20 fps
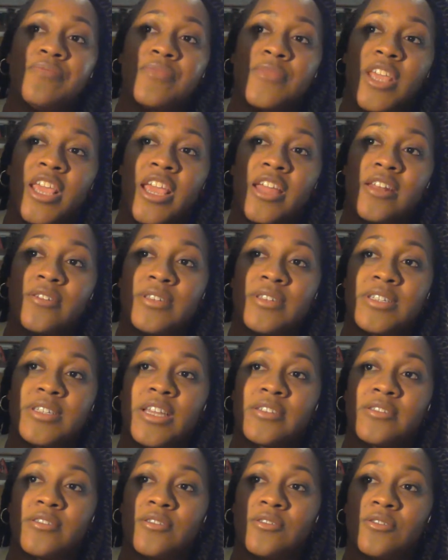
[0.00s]

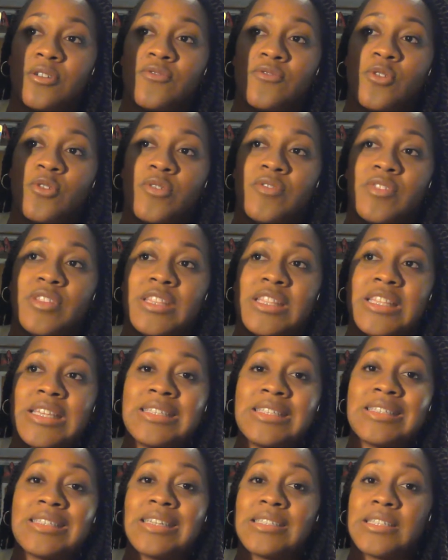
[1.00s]
candlesticks and so forth.
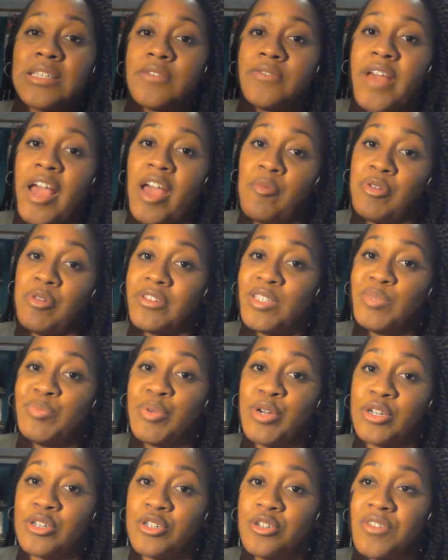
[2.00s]
This is a fabulous
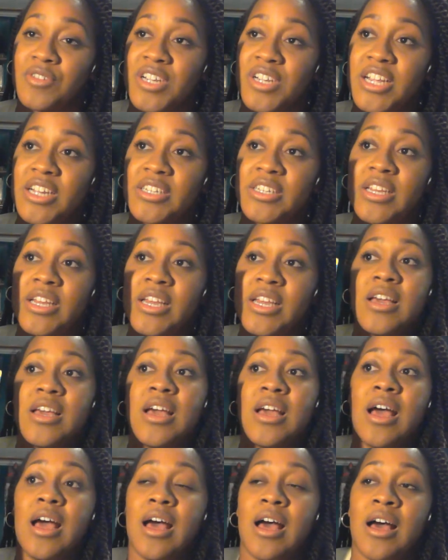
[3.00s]
book to read.
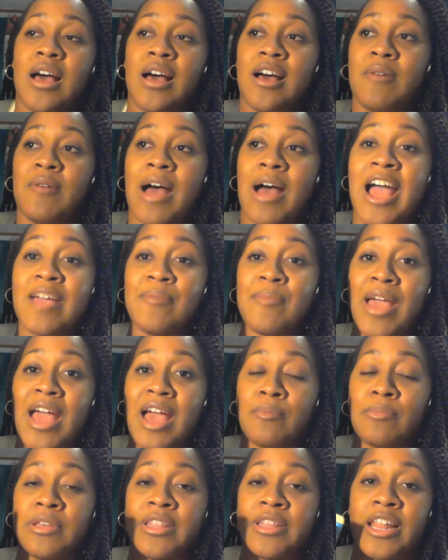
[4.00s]
I'm
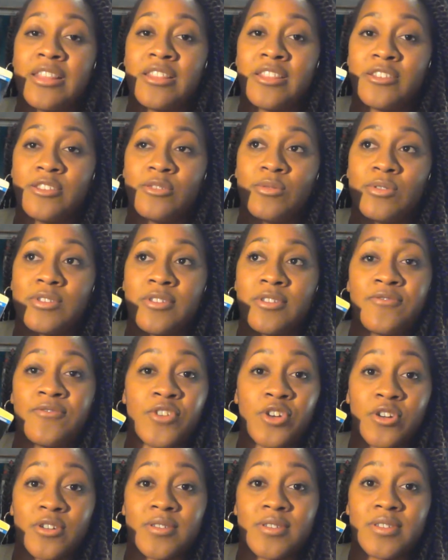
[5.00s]
happy that this was the
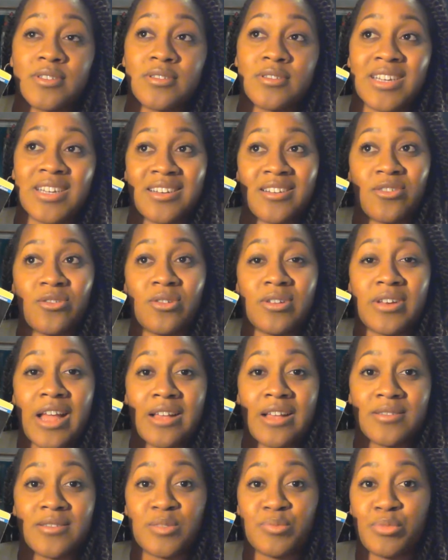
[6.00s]
first technical
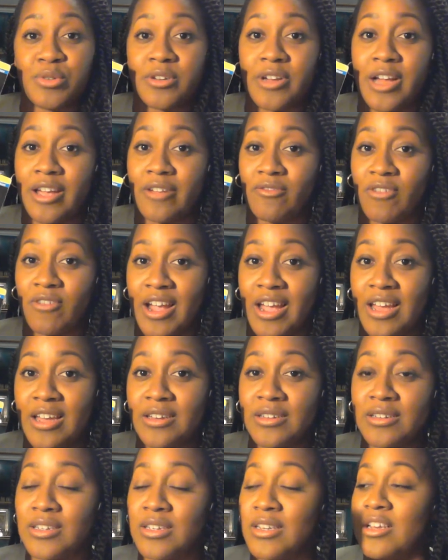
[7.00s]
analysis book I
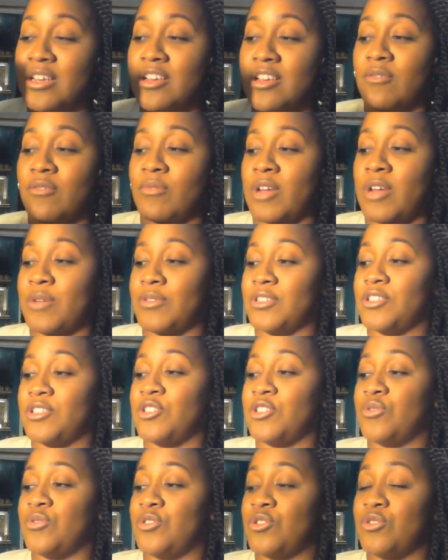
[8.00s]
read when I was
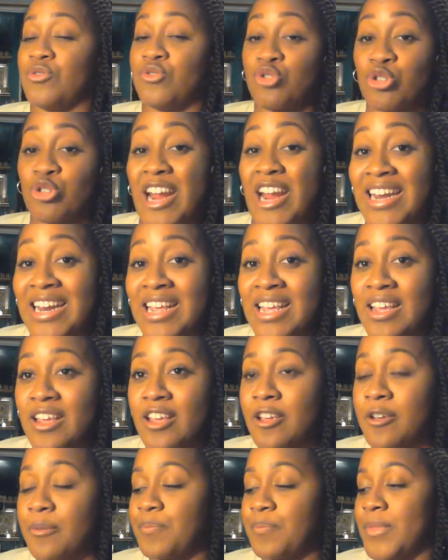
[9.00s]
new to trading.
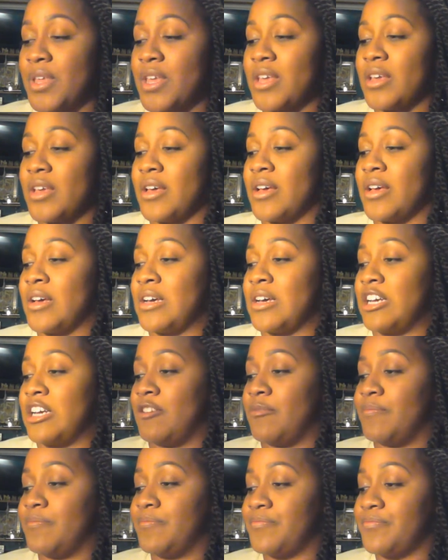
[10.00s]
Um,